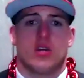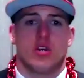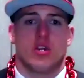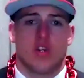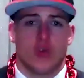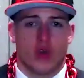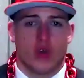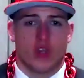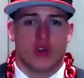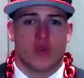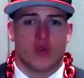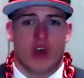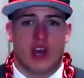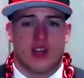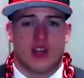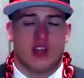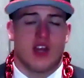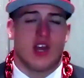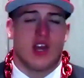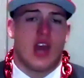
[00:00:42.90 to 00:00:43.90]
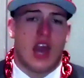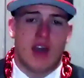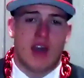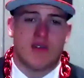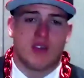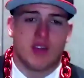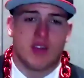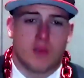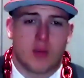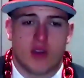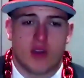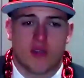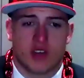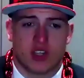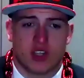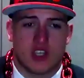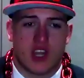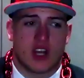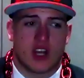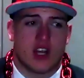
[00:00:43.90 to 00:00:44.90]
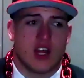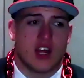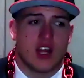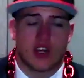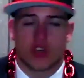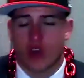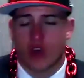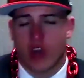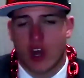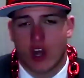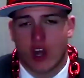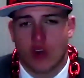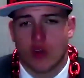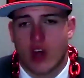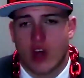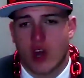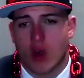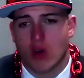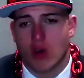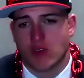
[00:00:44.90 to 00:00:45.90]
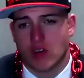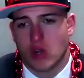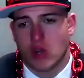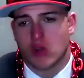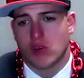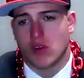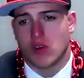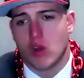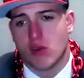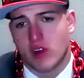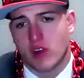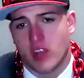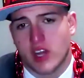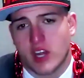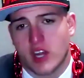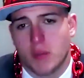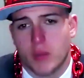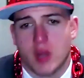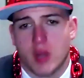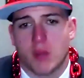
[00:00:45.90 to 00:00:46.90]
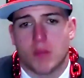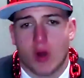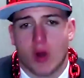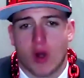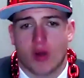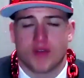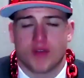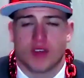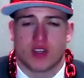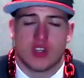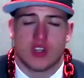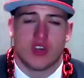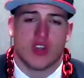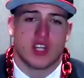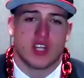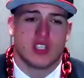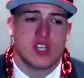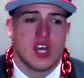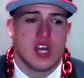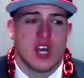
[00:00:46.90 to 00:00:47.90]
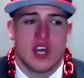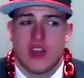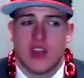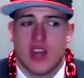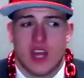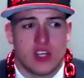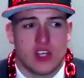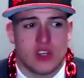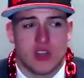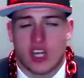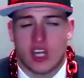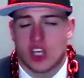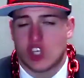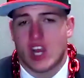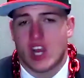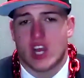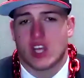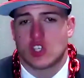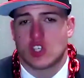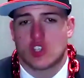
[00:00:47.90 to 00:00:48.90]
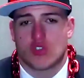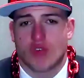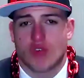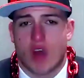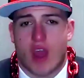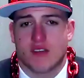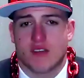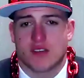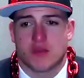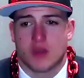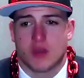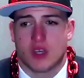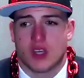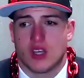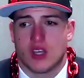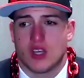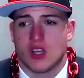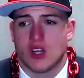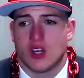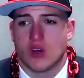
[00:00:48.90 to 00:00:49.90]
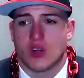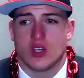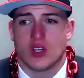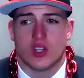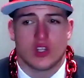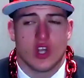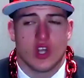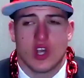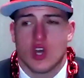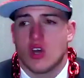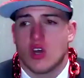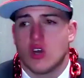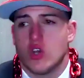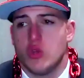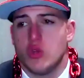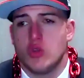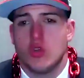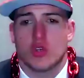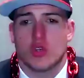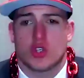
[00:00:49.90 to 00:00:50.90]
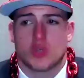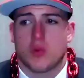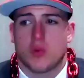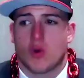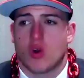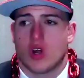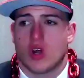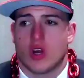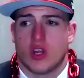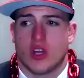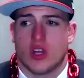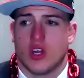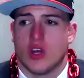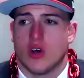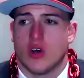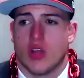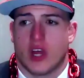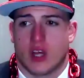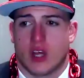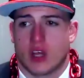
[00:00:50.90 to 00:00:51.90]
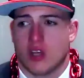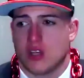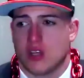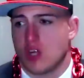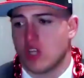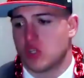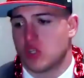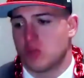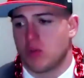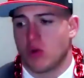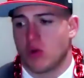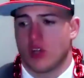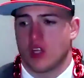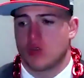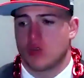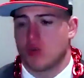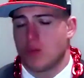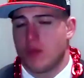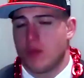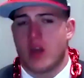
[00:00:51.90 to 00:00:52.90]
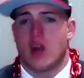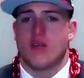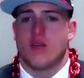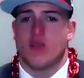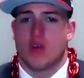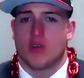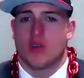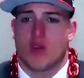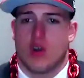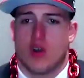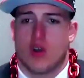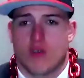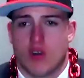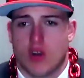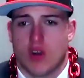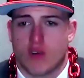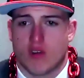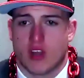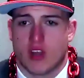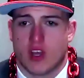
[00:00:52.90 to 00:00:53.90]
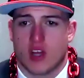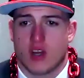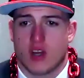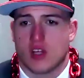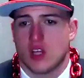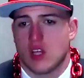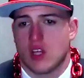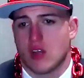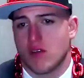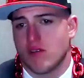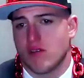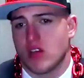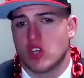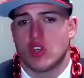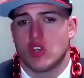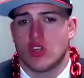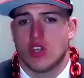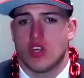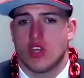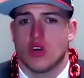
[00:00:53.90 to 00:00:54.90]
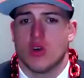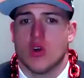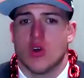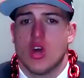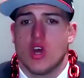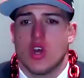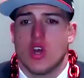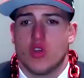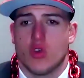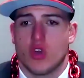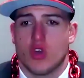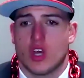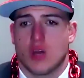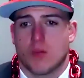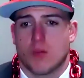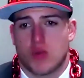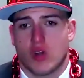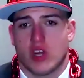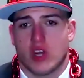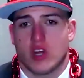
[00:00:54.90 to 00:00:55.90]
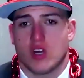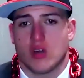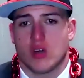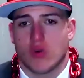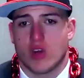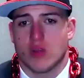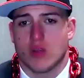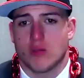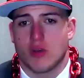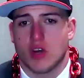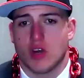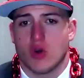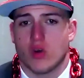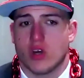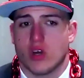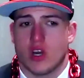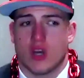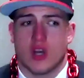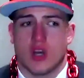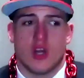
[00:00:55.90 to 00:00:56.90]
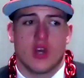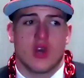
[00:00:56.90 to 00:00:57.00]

doing the right thing, having the perfect technique and trying to do that over and over and over again and being perfect. You know, that challenge drives me, you know, because you do a sport, you know, like a sport that's repetitive over and over and over again, eventually, you know, you get a pretty good rhythm going. And